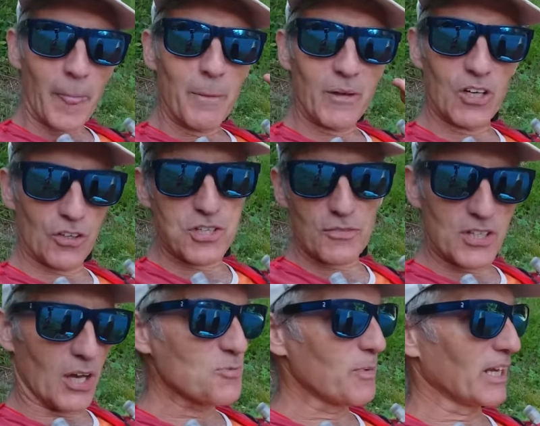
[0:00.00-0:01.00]
the cutoff
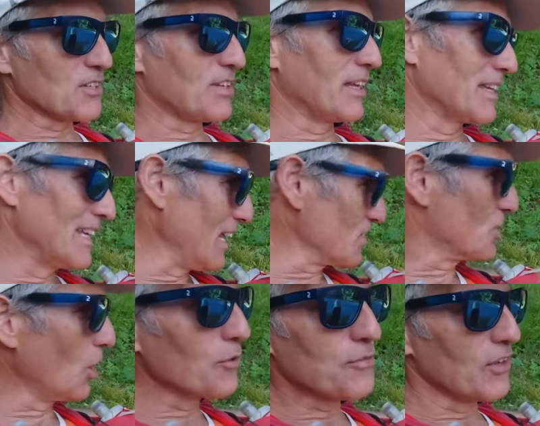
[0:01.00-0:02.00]
time's been extended, let's
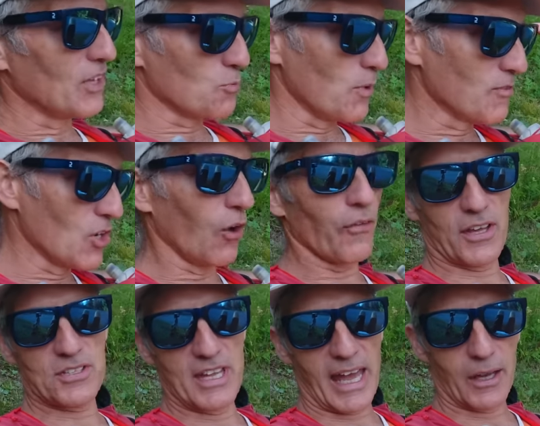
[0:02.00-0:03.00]
go for this, we've got
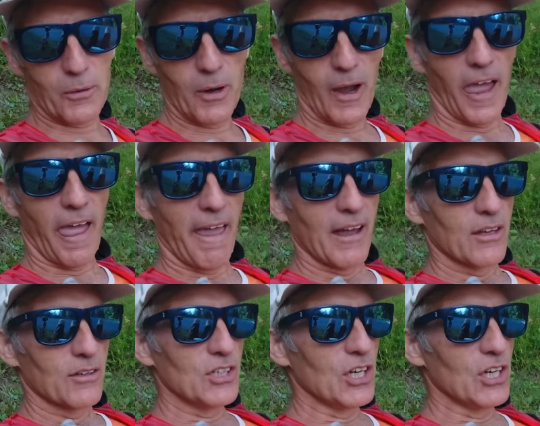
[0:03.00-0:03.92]
this now. You